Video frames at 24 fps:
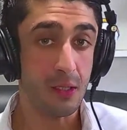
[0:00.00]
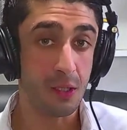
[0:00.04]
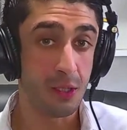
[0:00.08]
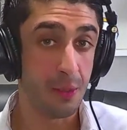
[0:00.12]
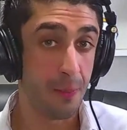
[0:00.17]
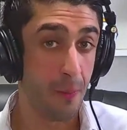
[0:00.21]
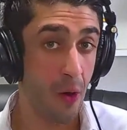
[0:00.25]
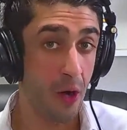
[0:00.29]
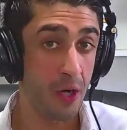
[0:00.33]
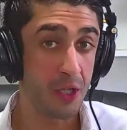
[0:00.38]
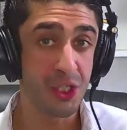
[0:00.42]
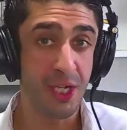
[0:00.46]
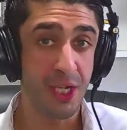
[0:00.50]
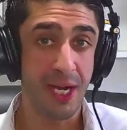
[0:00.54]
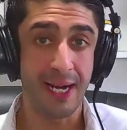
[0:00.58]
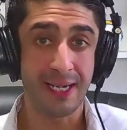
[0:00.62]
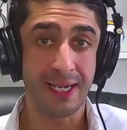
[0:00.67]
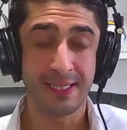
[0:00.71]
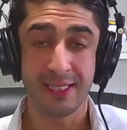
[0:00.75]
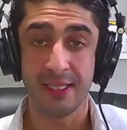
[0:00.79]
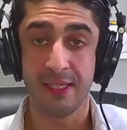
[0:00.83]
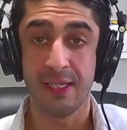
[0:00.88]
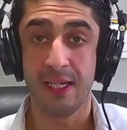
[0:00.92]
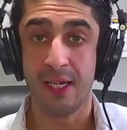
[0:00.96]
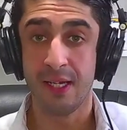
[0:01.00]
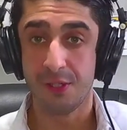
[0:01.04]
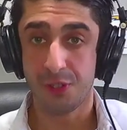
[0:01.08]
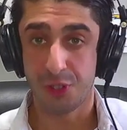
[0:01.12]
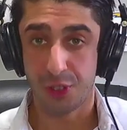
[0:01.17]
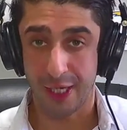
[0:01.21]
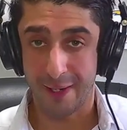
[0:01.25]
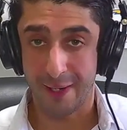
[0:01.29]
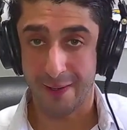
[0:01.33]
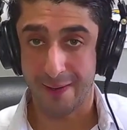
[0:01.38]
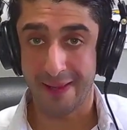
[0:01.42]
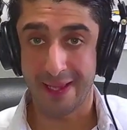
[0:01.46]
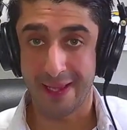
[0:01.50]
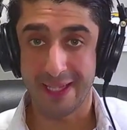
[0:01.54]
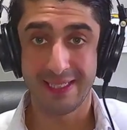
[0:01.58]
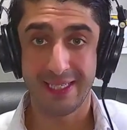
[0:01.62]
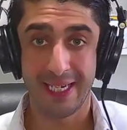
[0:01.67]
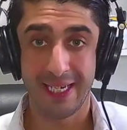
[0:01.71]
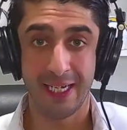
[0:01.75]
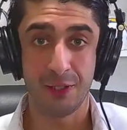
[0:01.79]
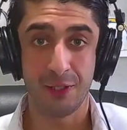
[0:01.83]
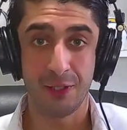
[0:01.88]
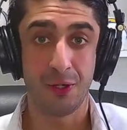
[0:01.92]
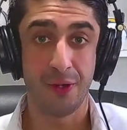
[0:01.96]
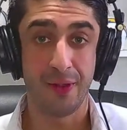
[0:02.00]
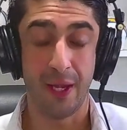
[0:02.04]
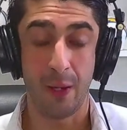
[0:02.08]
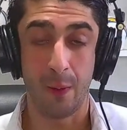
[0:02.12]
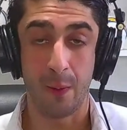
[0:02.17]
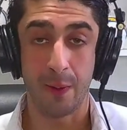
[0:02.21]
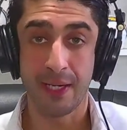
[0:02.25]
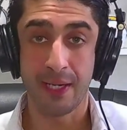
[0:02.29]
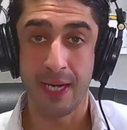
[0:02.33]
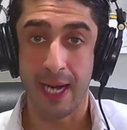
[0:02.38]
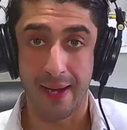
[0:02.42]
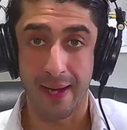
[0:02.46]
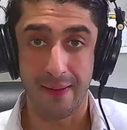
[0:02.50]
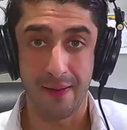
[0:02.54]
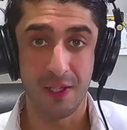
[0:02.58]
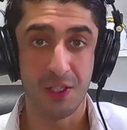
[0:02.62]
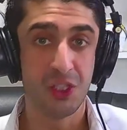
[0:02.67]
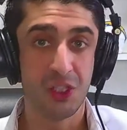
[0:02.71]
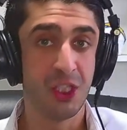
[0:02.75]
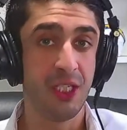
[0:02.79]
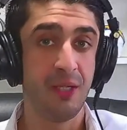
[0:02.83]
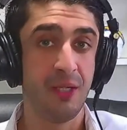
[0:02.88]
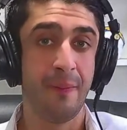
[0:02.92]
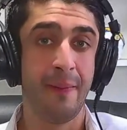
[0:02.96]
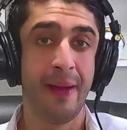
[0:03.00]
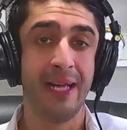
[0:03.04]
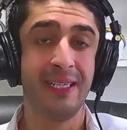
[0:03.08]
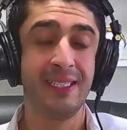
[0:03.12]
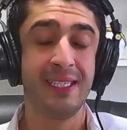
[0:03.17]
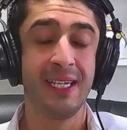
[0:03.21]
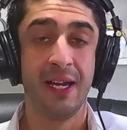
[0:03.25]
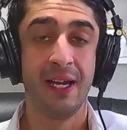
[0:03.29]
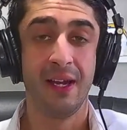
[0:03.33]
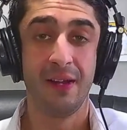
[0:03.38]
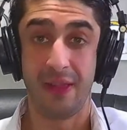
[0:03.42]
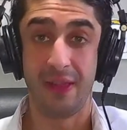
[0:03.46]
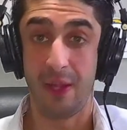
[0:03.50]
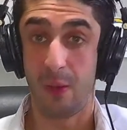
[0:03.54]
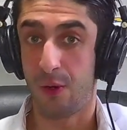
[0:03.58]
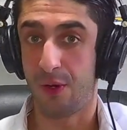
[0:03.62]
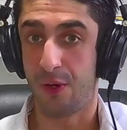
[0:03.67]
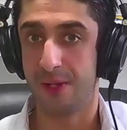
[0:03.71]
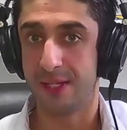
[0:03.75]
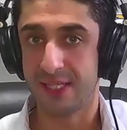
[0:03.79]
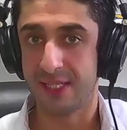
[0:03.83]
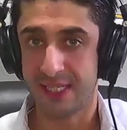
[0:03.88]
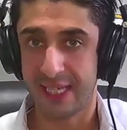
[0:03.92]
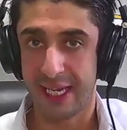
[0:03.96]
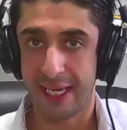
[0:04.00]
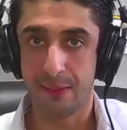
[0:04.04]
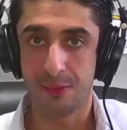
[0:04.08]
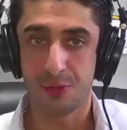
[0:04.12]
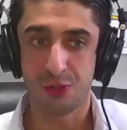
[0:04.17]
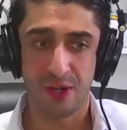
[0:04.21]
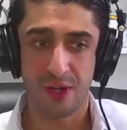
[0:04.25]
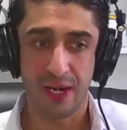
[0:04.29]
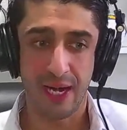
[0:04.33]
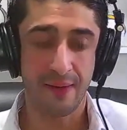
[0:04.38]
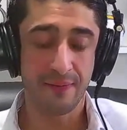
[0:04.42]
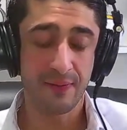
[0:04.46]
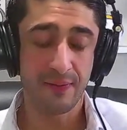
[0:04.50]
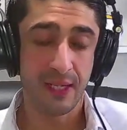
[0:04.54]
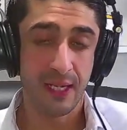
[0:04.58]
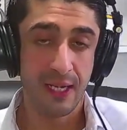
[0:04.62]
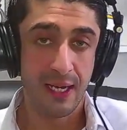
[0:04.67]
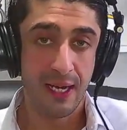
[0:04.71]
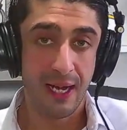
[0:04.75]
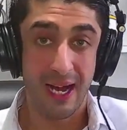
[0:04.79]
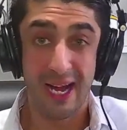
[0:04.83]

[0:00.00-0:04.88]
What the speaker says: Lamar Jackson, Jaire Alexander, they were college teammates. They were in the same draft.